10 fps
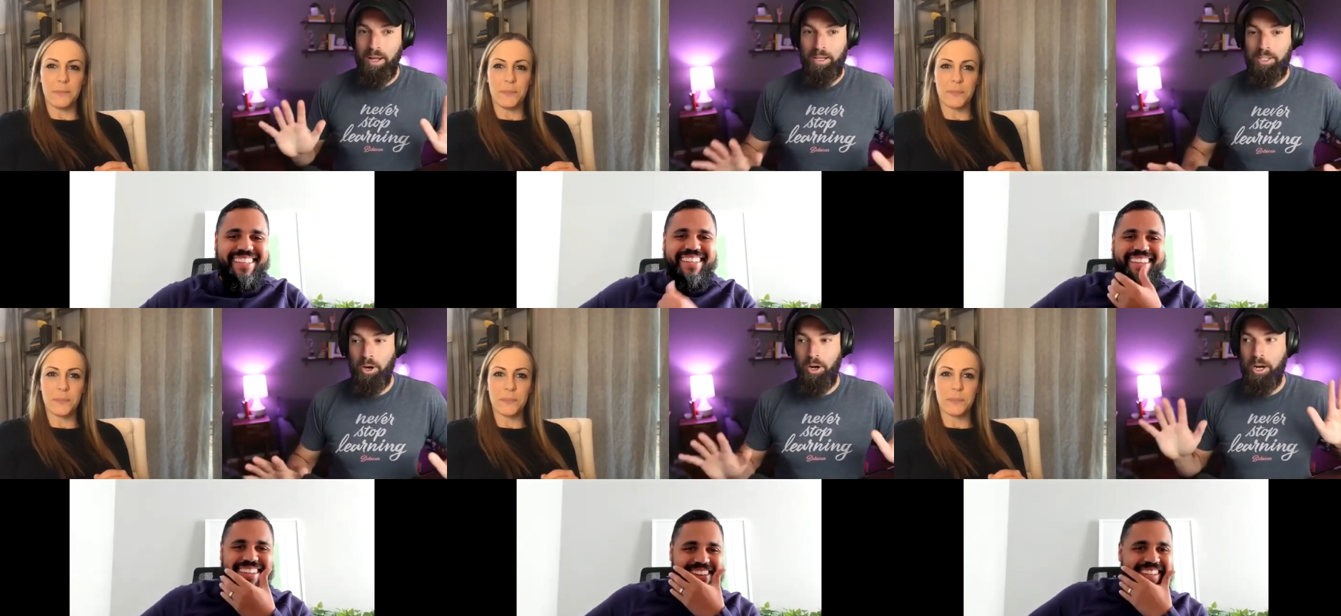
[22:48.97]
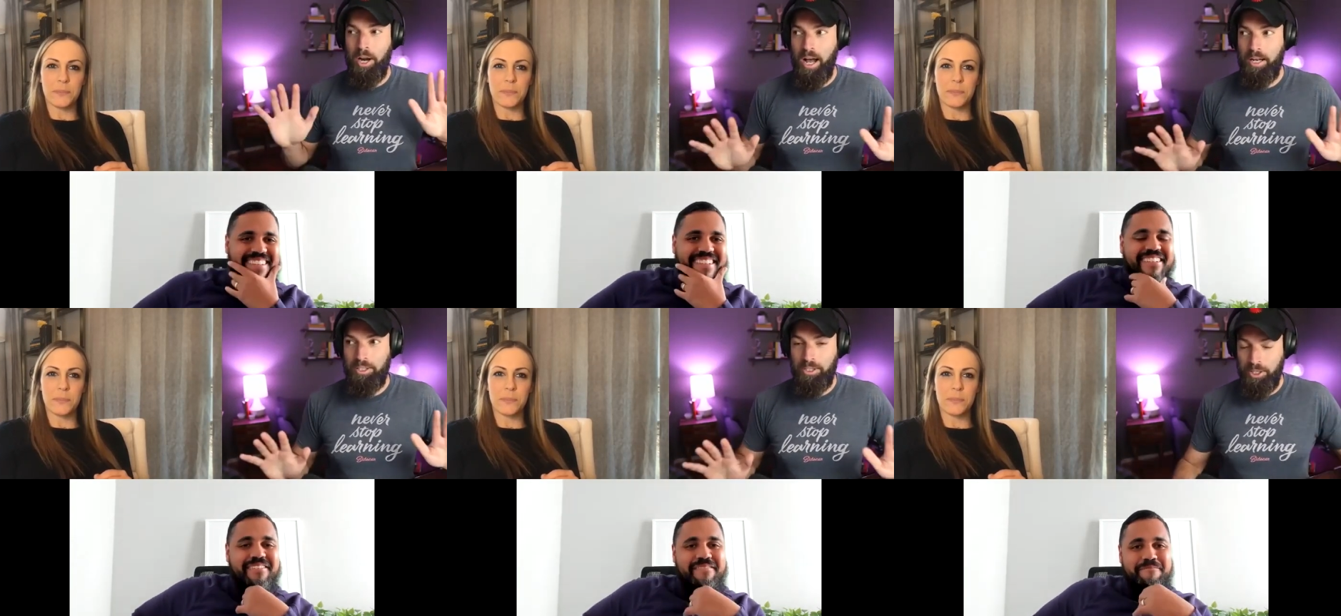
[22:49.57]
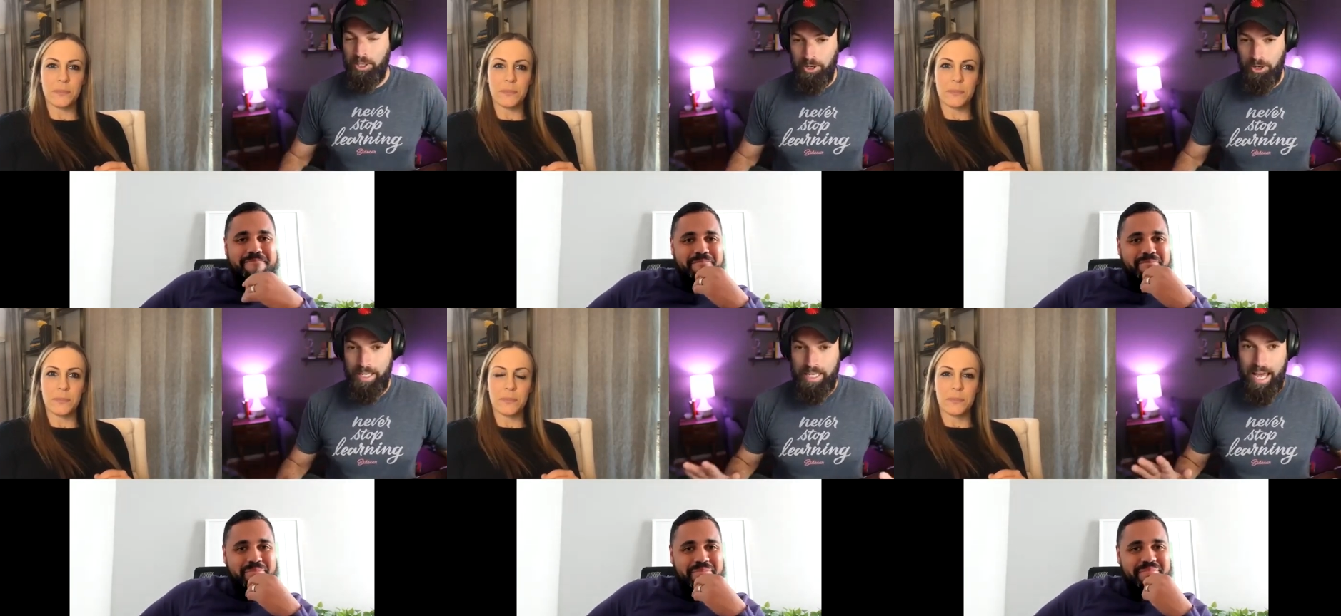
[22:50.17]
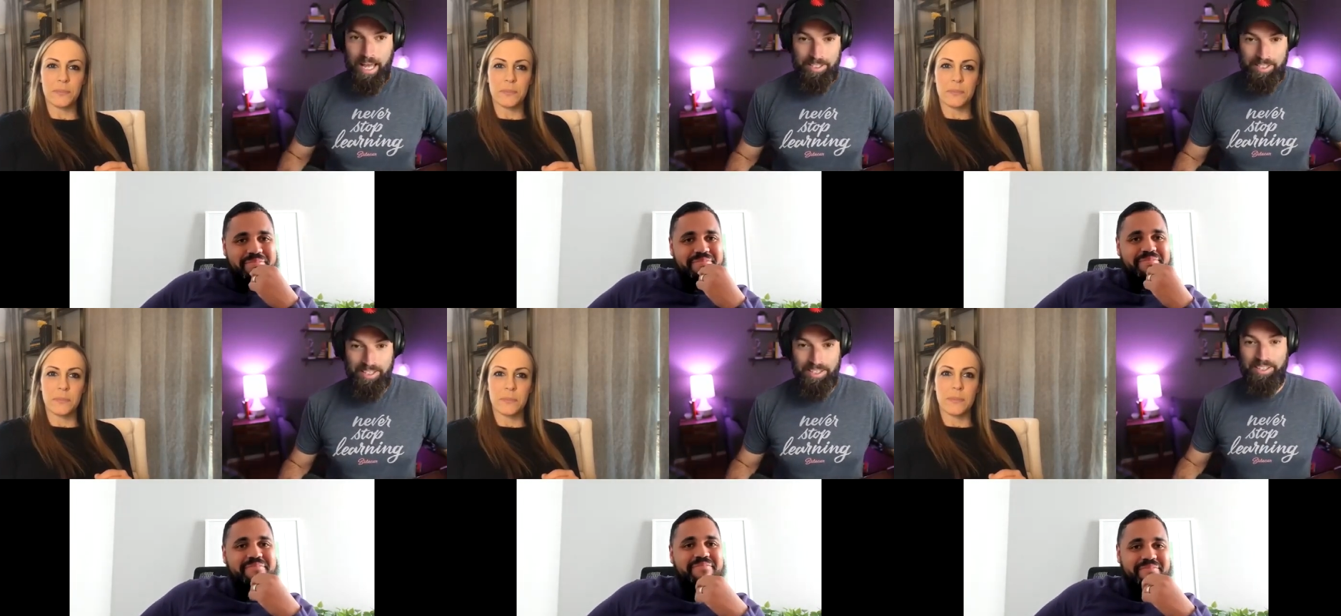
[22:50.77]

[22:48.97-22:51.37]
Speaker 1: blocks are not secured yet